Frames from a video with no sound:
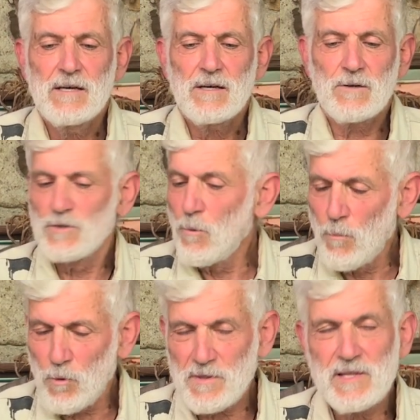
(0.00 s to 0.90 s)
or no
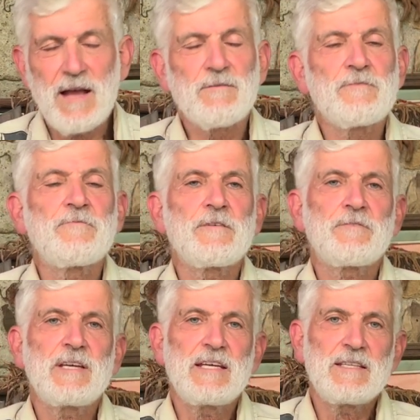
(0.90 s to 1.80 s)
more than every
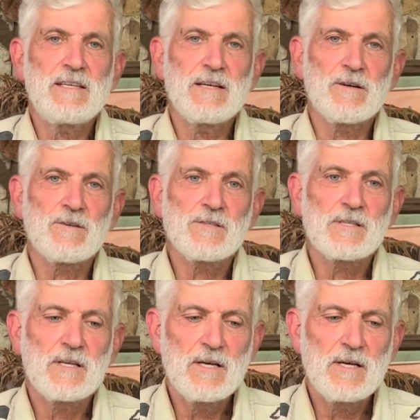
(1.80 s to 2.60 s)
15 years.